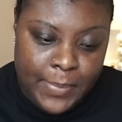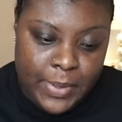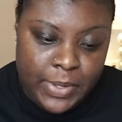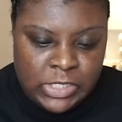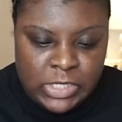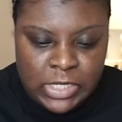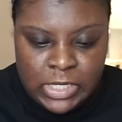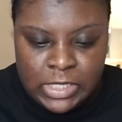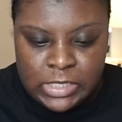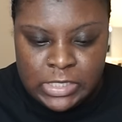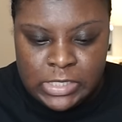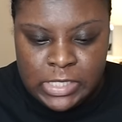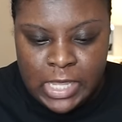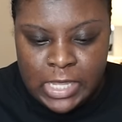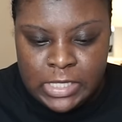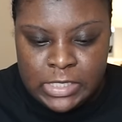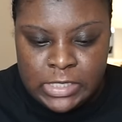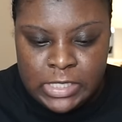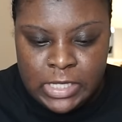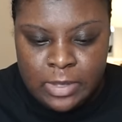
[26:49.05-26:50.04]
Shein
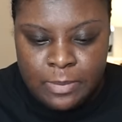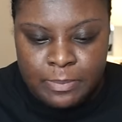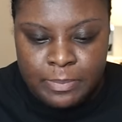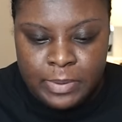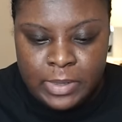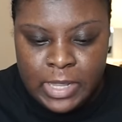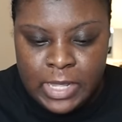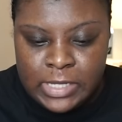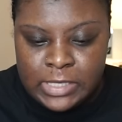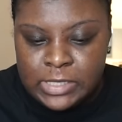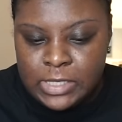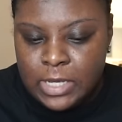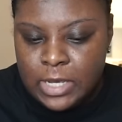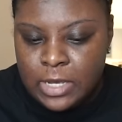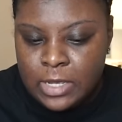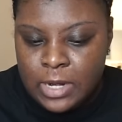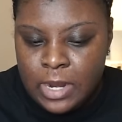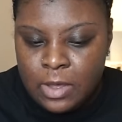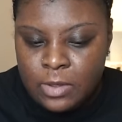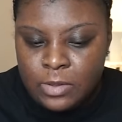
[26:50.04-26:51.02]
Sexy Plus
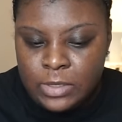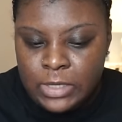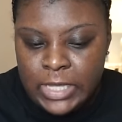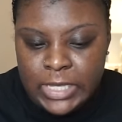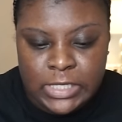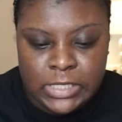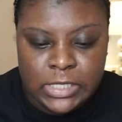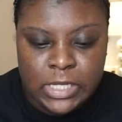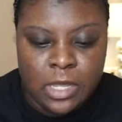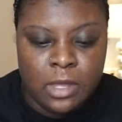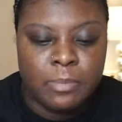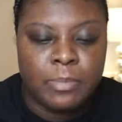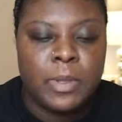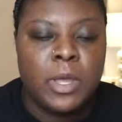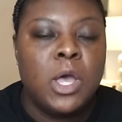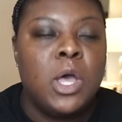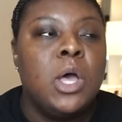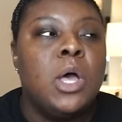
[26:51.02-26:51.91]
cutout lace up